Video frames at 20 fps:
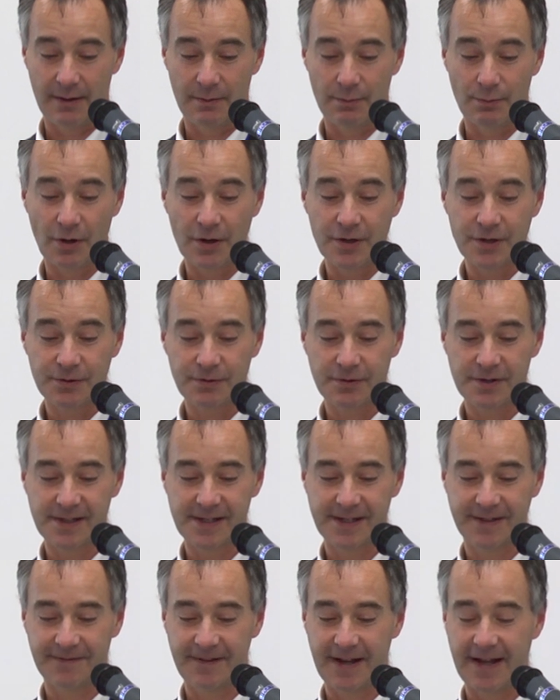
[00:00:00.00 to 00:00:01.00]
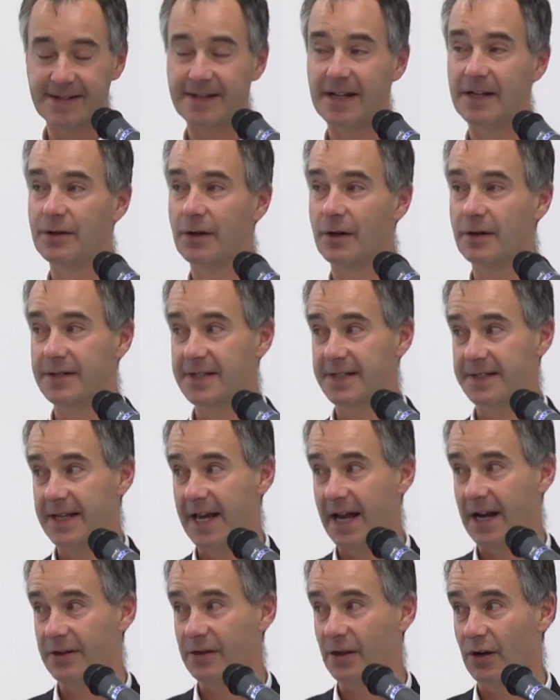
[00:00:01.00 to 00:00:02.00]
Most cross-lease flats are not
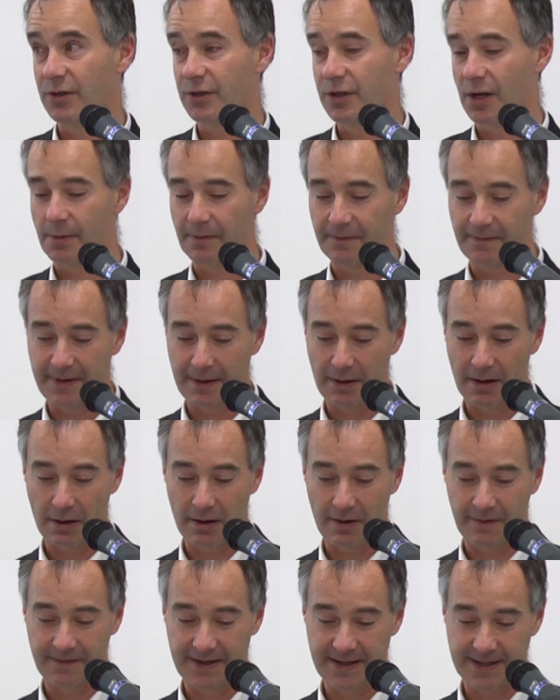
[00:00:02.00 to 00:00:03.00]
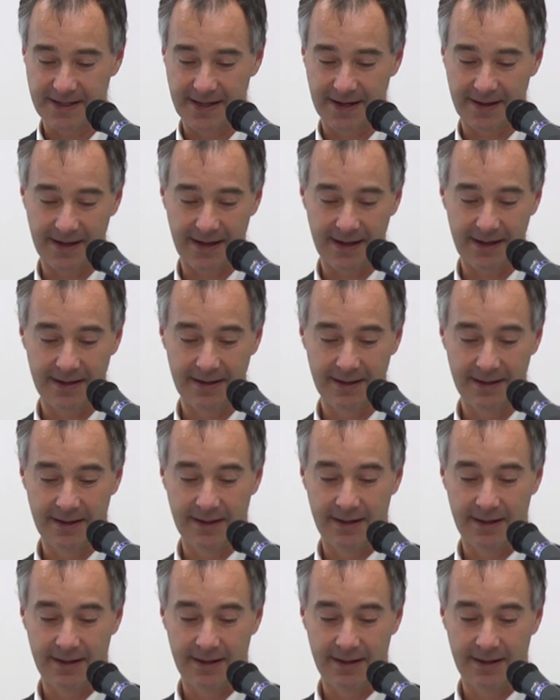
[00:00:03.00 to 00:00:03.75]
stacked on top of each other,